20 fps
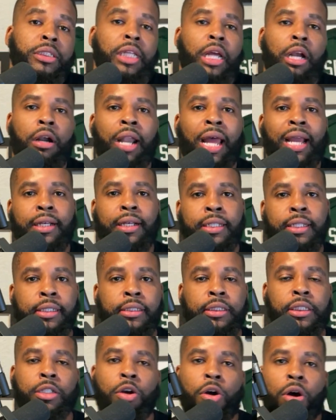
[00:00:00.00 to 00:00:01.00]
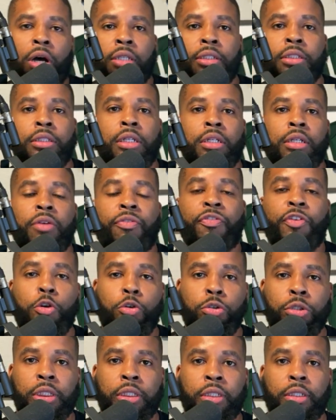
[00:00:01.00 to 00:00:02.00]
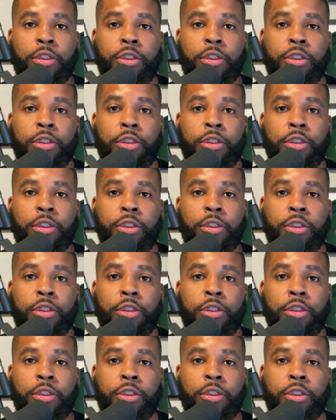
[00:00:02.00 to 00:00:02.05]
that are likely to cause confusion.